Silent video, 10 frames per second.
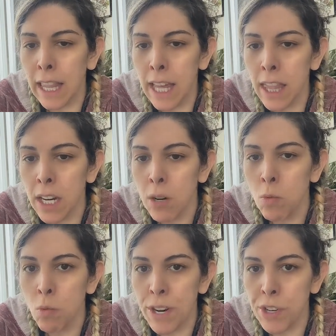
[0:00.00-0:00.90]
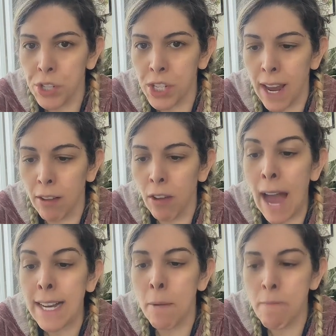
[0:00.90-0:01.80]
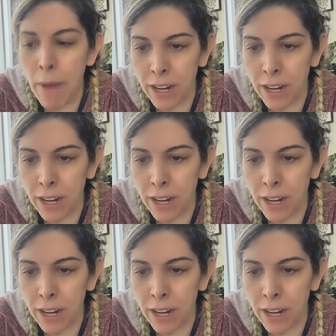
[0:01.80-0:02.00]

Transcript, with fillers: Lilith Winterscale, I